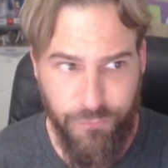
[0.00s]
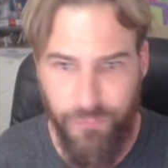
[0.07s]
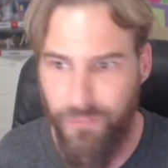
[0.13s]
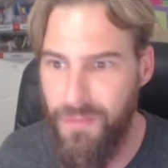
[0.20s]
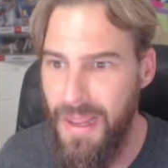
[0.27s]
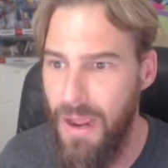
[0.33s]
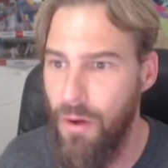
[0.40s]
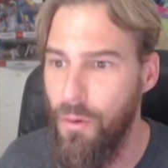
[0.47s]

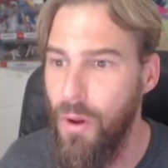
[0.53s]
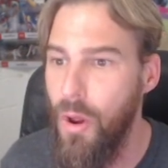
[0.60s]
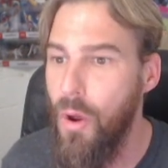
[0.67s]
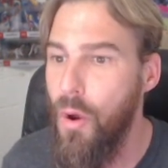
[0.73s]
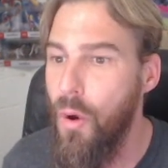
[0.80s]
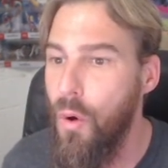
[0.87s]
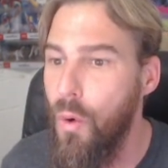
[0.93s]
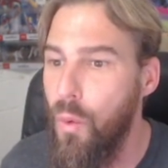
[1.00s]
Now,
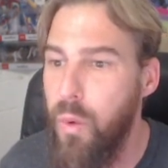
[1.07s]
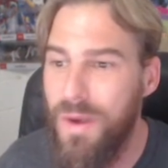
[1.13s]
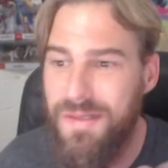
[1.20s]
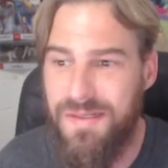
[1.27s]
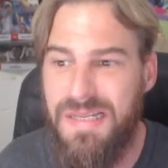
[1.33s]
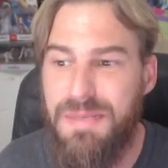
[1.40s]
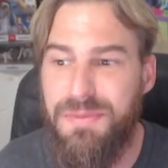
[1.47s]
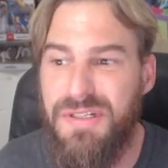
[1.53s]
what
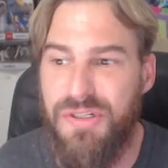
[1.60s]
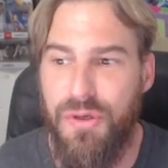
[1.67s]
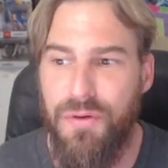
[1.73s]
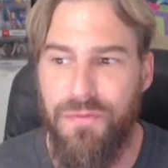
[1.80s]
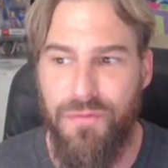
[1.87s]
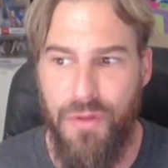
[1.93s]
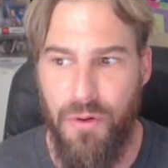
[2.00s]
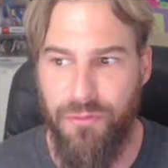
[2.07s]
seems
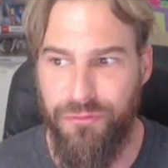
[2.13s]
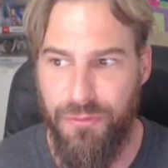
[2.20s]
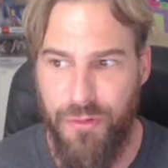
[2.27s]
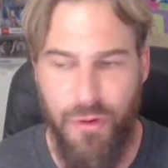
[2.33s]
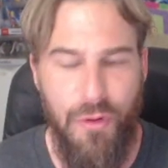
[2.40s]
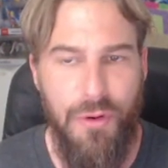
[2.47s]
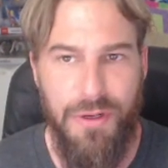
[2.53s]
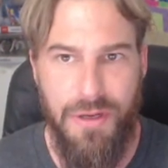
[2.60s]
certain, though, from
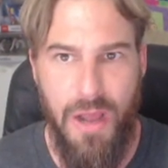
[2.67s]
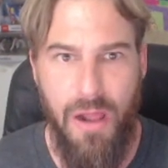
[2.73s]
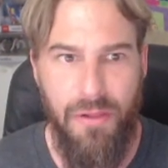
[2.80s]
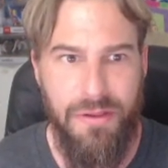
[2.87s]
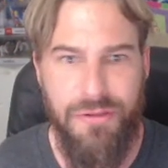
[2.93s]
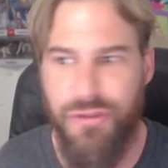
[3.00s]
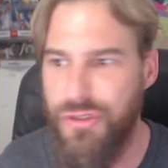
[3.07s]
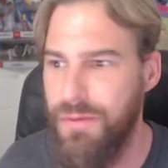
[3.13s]
current
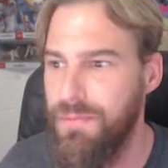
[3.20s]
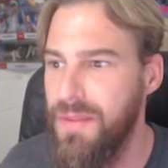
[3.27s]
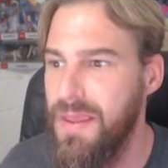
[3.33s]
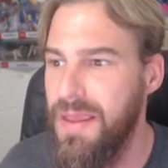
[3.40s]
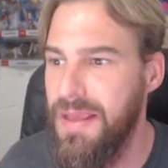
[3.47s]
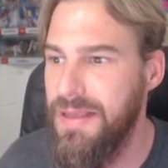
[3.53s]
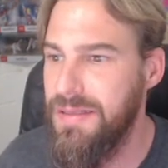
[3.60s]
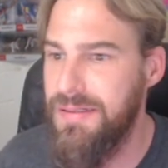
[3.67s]
knowledge
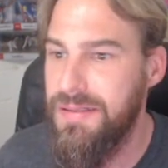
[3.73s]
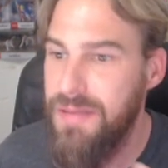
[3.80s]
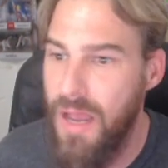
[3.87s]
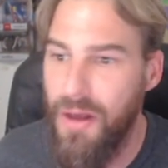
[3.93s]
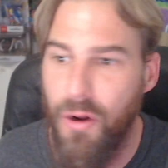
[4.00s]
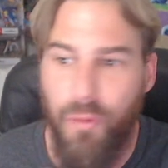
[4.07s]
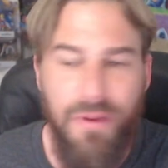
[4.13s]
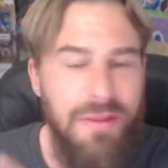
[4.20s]
is
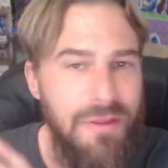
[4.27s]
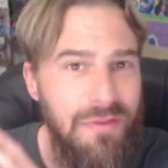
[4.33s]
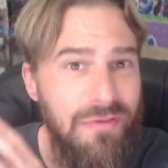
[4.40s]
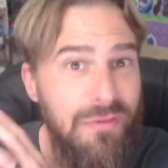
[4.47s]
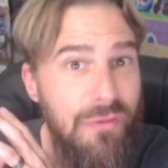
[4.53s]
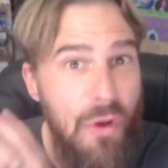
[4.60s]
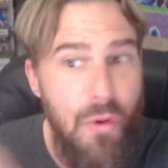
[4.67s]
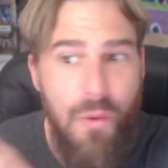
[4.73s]
not only that
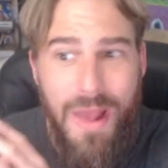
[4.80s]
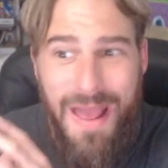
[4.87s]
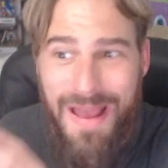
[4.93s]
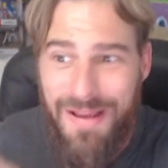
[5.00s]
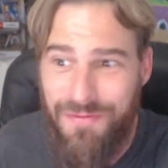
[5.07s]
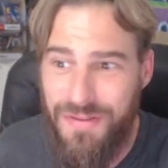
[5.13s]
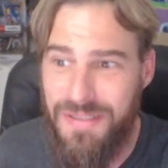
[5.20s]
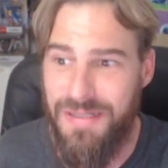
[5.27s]
no
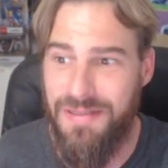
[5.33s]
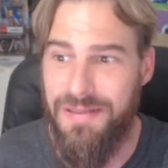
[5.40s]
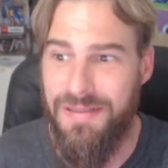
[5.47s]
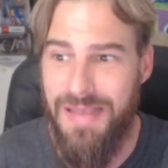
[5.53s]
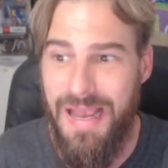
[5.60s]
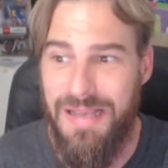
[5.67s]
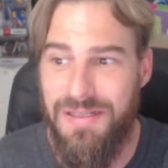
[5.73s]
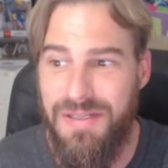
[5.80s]

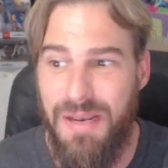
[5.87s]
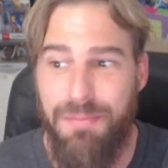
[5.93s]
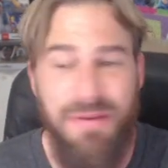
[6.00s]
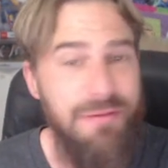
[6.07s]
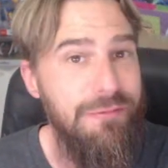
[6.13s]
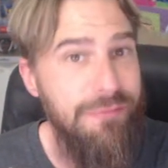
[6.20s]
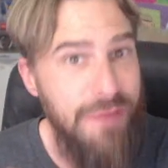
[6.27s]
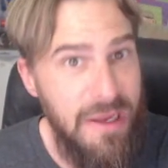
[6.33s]
evidence has yet
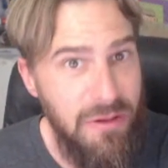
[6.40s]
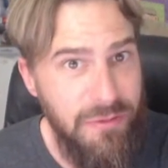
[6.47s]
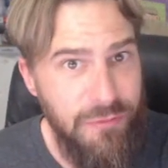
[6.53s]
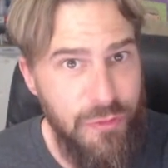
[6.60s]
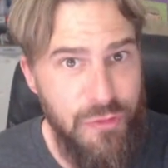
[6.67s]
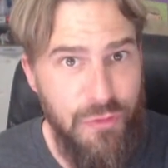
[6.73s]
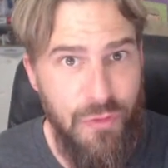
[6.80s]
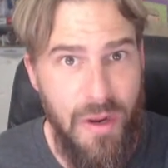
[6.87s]
been found
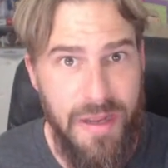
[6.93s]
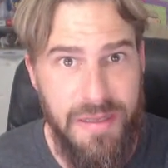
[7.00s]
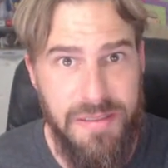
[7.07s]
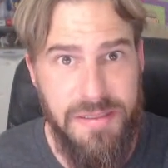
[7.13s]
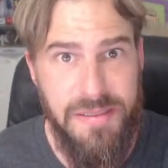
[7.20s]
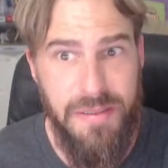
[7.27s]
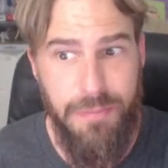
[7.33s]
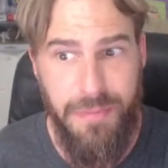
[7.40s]
for
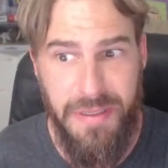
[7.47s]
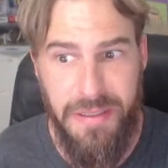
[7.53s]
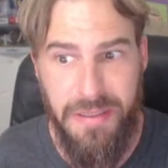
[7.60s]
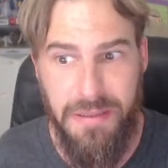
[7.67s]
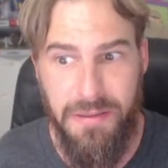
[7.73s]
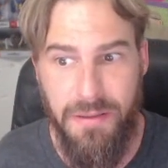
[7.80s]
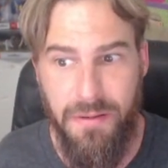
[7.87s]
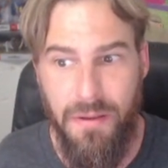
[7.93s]
Darius the
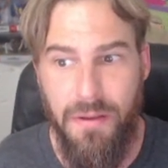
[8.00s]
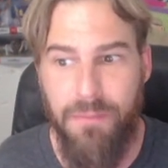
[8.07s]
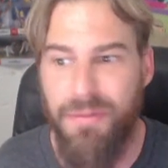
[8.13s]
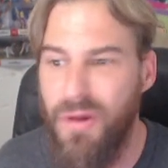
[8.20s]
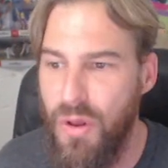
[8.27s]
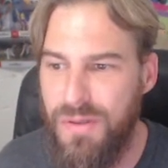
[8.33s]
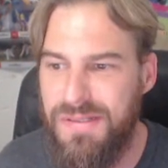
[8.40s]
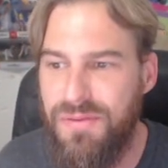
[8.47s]
Mede,
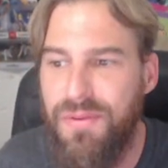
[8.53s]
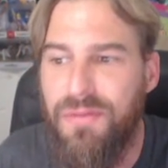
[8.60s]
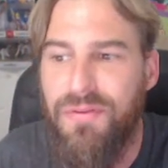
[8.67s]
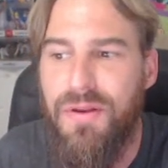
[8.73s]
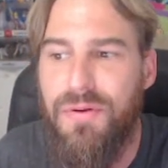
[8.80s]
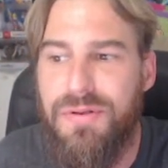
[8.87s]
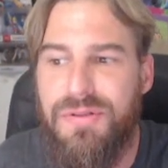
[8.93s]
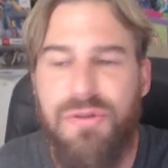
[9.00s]
but also that
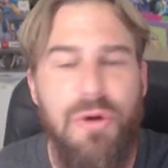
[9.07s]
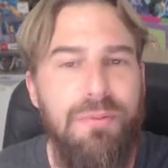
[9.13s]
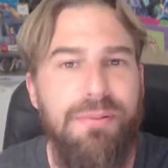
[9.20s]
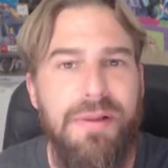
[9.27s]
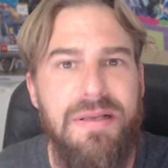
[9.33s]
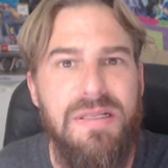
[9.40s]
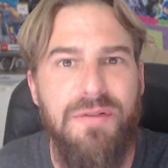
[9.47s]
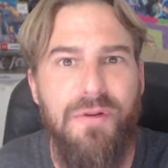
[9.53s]
there is no
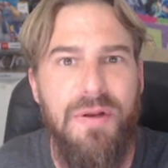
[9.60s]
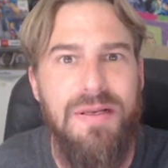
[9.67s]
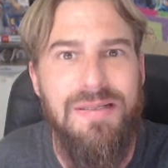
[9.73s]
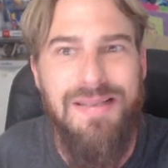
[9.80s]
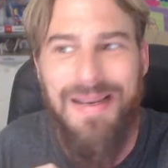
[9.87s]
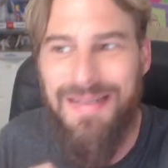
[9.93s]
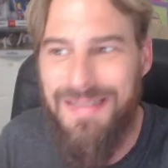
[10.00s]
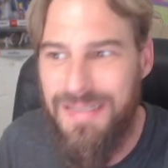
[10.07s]
place for
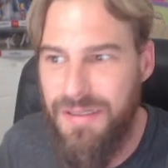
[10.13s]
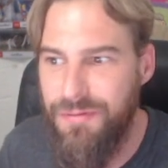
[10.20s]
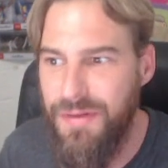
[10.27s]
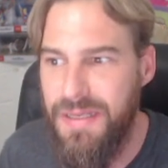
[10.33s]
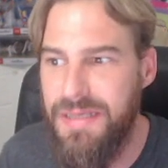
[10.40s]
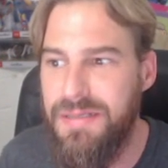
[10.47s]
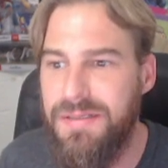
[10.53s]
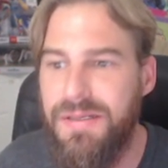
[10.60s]
his
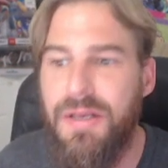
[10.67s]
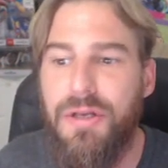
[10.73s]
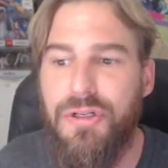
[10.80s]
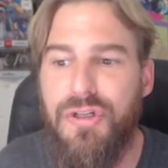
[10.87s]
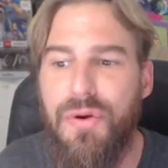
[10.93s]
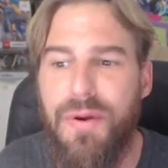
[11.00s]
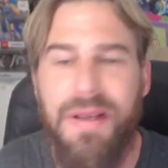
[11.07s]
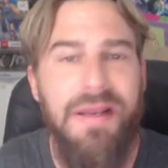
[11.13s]
activities
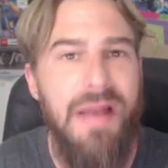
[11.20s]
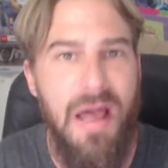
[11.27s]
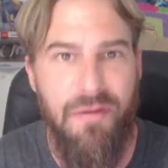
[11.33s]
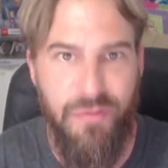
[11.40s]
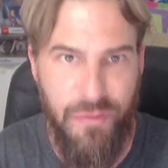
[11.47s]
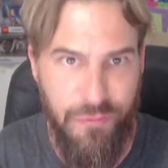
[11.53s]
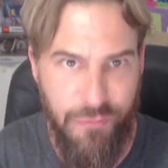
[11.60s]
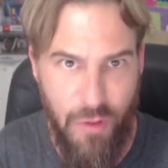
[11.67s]
during and
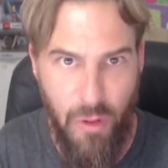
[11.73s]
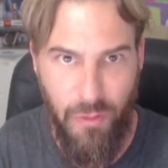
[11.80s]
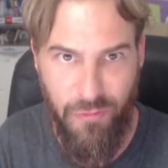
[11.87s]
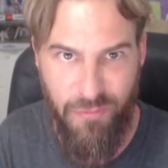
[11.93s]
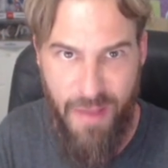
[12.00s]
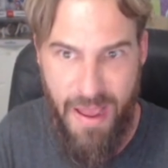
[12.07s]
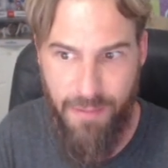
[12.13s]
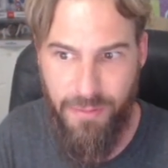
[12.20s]
after the fall
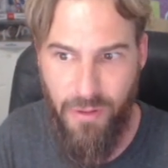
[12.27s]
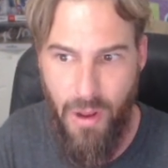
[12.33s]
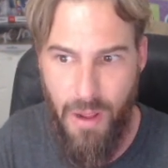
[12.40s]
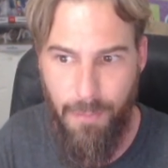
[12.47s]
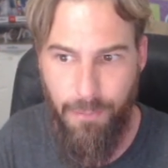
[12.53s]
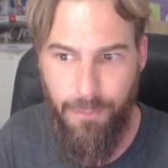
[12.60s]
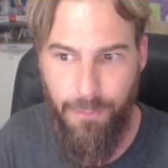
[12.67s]
of Babylon.